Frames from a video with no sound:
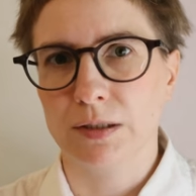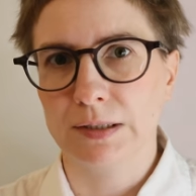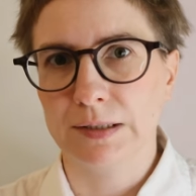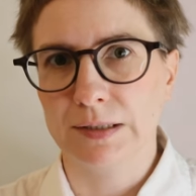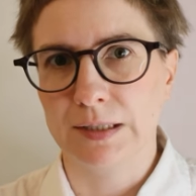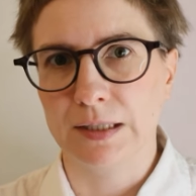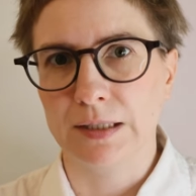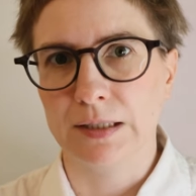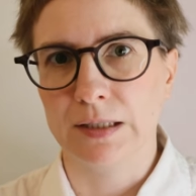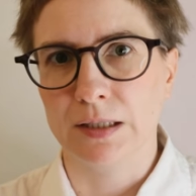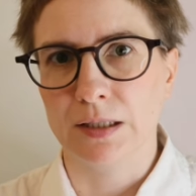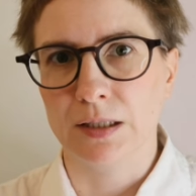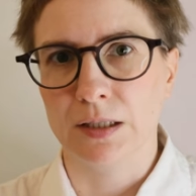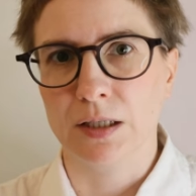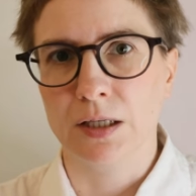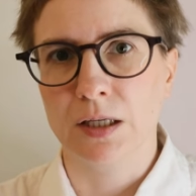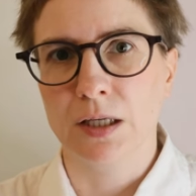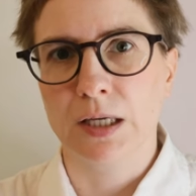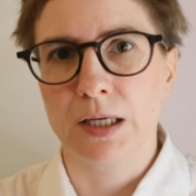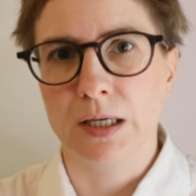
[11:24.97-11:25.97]
taking
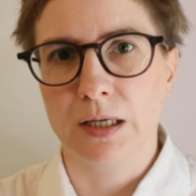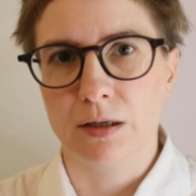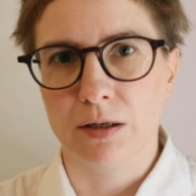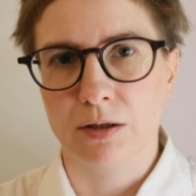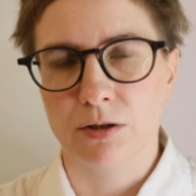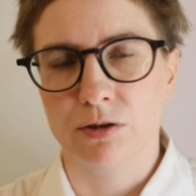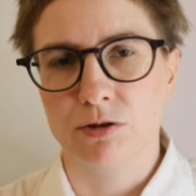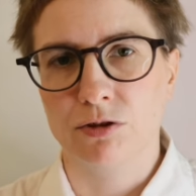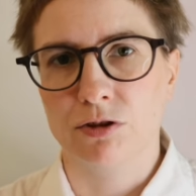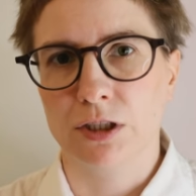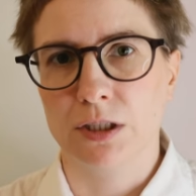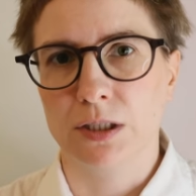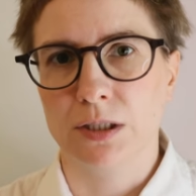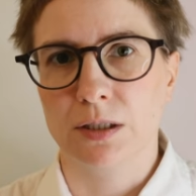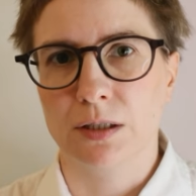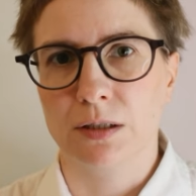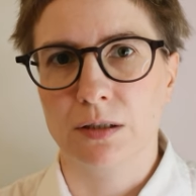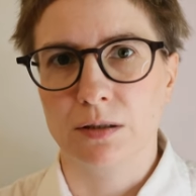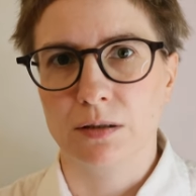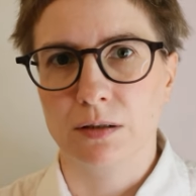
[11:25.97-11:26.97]
energy
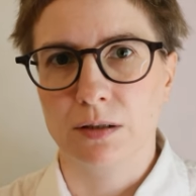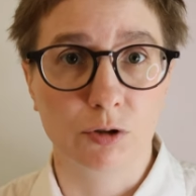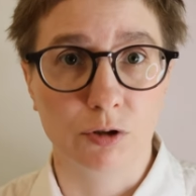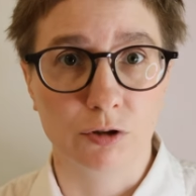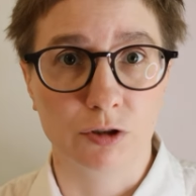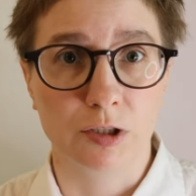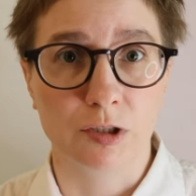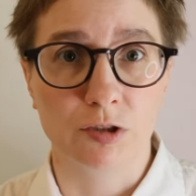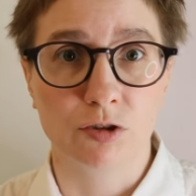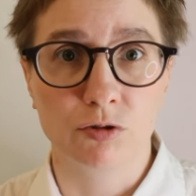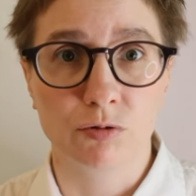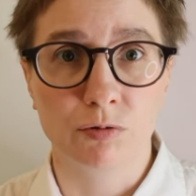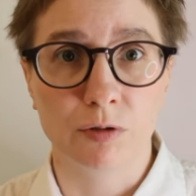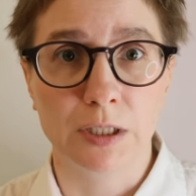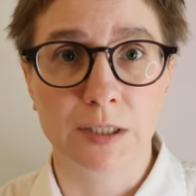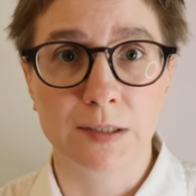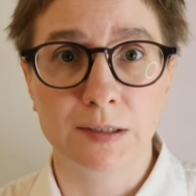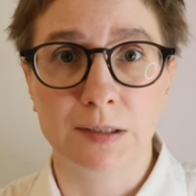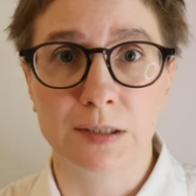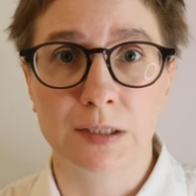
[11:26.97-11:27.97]
and are causing
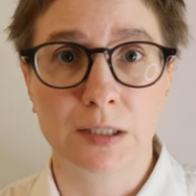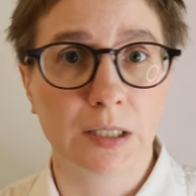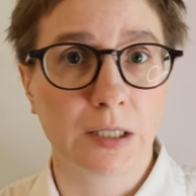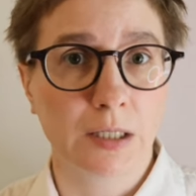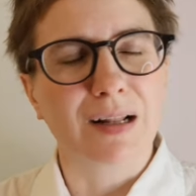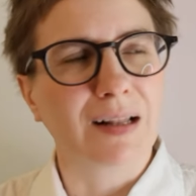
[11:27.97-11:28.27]
stress.